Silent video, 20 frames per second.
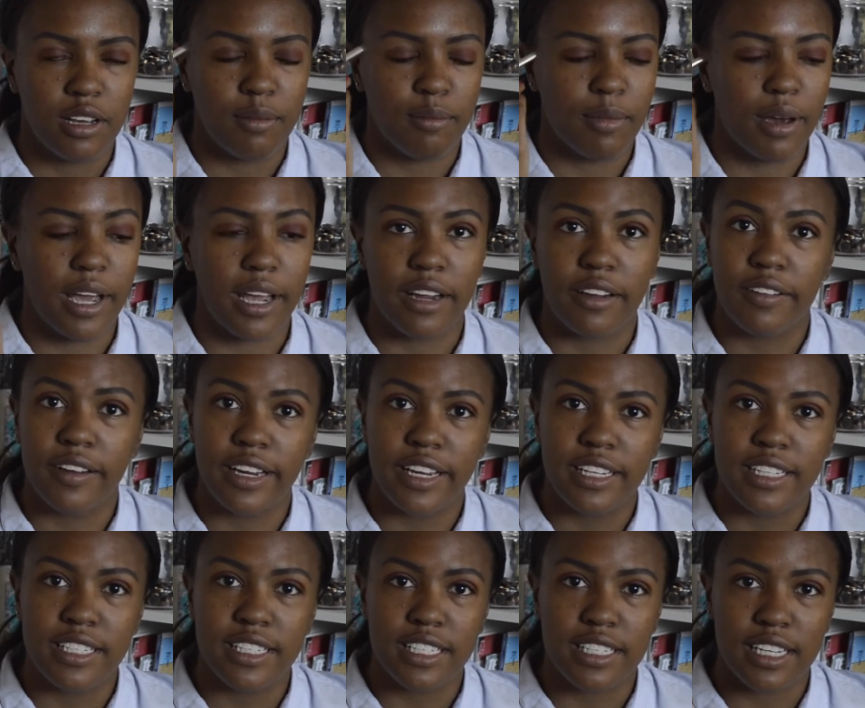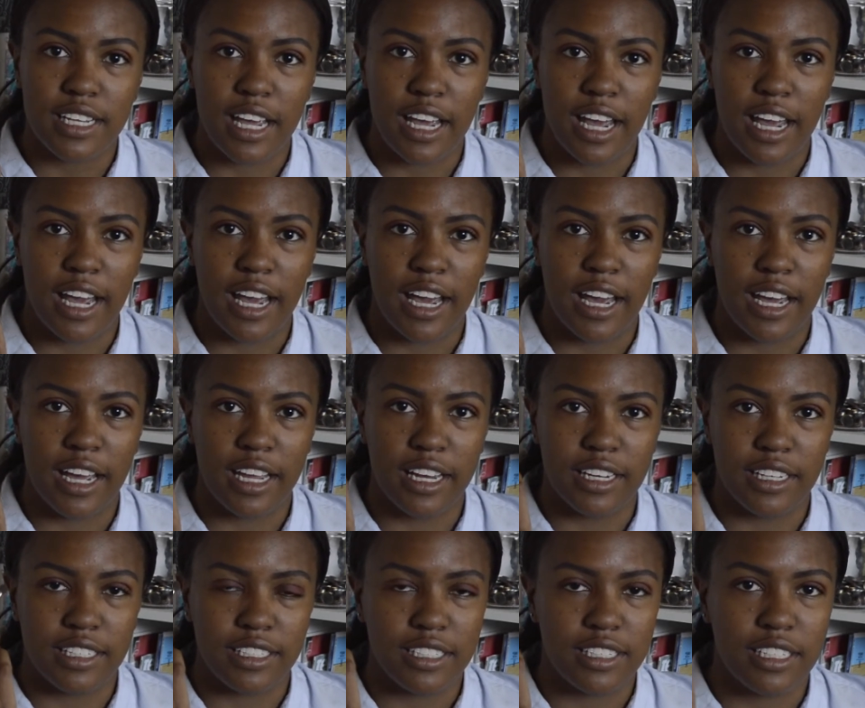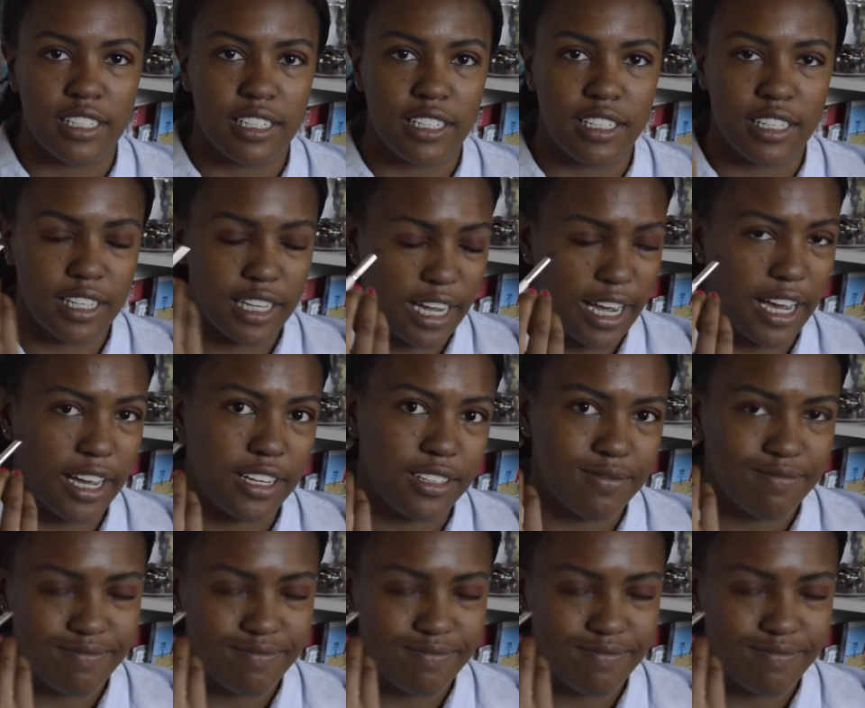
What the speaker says: my crease, and yeah.